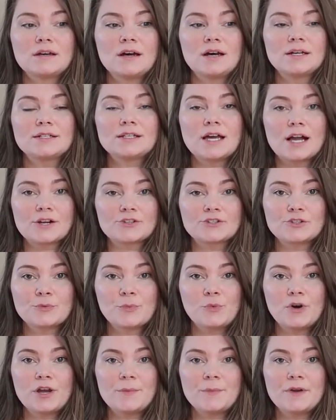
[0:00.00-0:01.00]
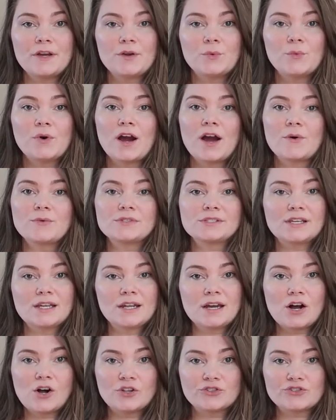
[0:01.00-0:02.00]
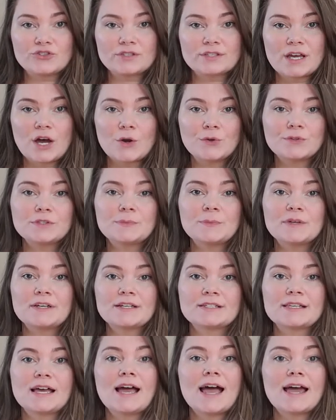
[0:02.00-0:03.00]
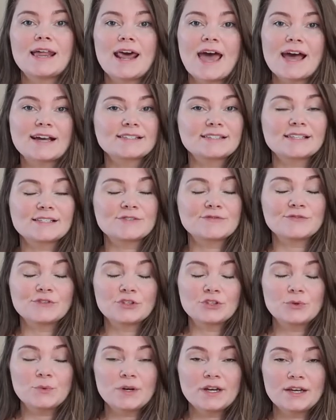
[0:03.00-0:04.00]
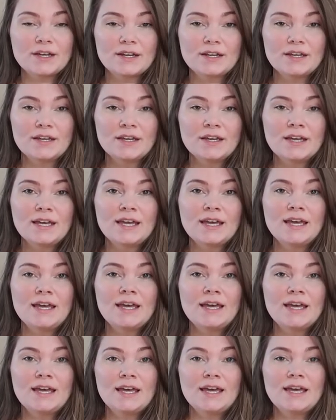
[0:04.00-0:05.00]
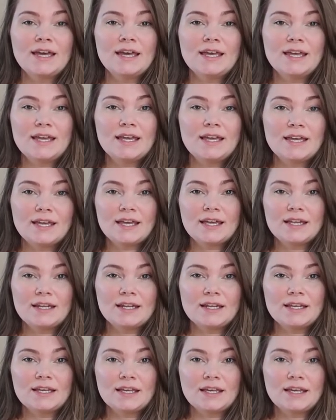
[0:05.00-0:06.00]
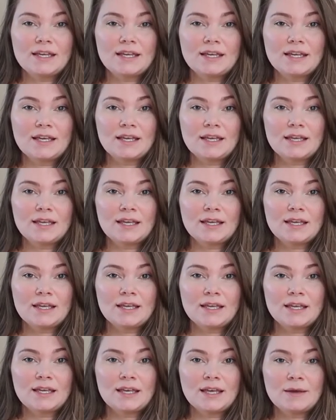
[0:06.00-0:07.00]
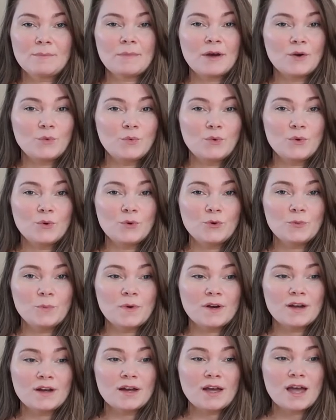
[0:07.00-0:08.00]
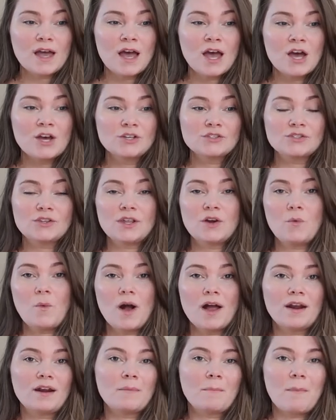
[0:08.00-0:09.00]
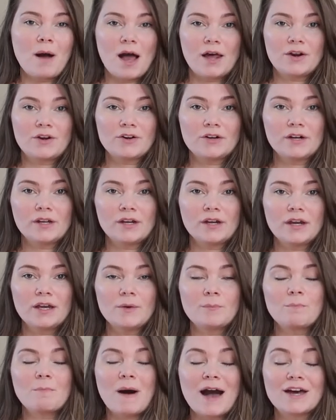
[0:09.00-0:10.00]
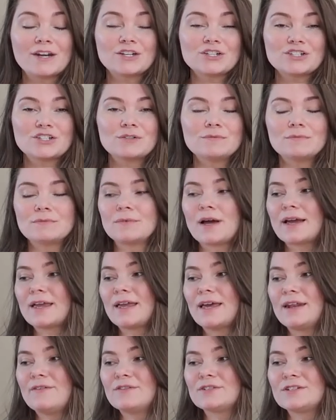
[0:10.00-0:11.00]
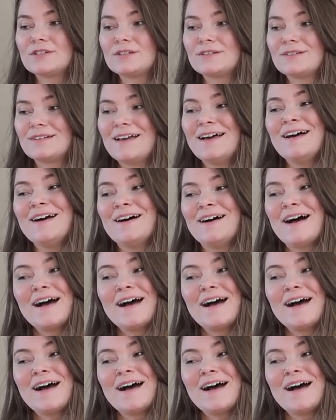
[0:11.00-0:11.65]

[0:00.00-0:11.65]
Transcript: a doctor's appointment where I was getting ultrasounds because I had excess fluid in my womb. So they wanted to monitor it. Monitor. I can